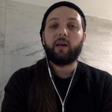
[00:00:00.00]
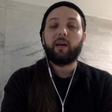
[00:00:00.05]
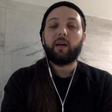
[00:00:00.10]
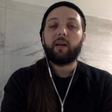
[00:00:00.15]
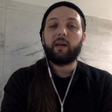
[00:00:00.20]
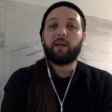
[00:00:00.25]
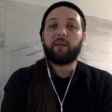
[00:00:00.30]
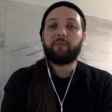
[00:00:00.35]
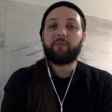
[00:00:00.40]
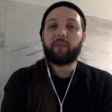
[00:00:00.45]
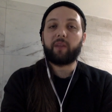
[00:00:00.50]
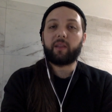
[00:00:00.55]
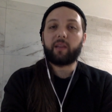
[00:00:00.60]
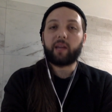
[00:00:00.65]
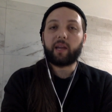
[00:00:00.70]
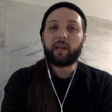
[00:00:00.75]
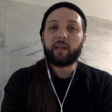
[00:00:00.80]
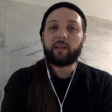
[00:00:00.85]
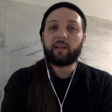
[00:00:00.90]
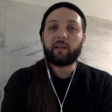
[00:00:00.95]
If
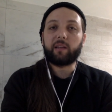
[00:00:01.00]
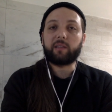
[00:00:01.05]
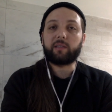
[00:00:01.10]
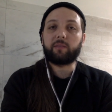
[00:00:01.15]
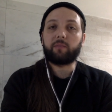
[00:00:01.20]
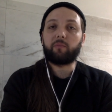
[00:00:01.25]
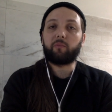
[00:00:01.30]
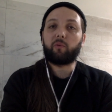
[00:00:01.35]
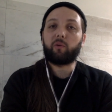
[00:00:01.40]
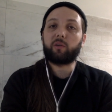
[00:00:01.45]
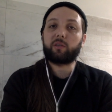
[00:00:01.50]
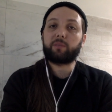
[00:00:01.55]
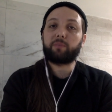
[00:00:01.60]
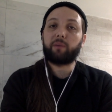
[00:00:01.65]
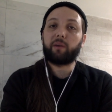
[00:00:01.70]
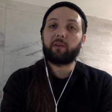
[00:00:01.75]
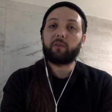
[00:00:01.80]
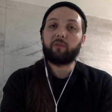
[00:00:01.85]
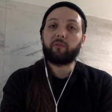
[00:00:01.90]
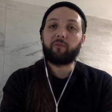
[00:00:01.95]
antinatalism was
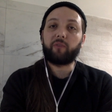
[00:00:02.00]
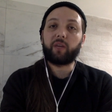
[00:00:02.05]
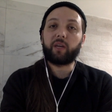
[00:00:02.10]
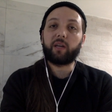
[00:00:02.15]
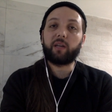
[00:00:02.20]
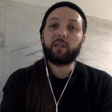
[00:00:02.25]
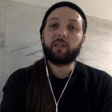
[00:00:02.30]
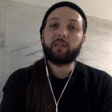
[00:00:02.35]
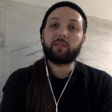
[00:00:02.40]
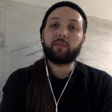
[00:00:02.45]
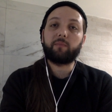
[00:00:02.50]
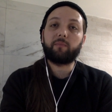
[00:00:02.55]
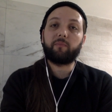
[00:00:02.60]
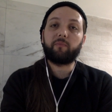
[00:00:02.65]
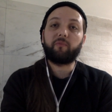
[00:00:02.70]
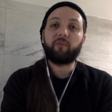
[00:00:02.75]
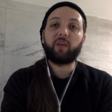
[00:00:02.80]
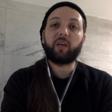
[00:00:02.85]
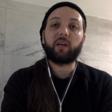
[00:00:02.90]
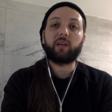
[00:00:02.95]
part of veganism,
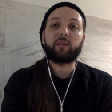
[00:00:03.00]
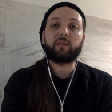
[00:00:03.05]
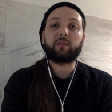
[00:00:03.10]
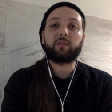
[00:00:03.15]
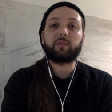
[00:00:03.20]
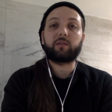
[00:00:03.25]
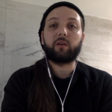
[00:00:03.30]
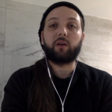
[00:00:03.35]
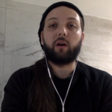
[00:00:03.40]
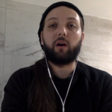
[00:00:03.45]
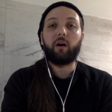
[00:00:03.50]
vegans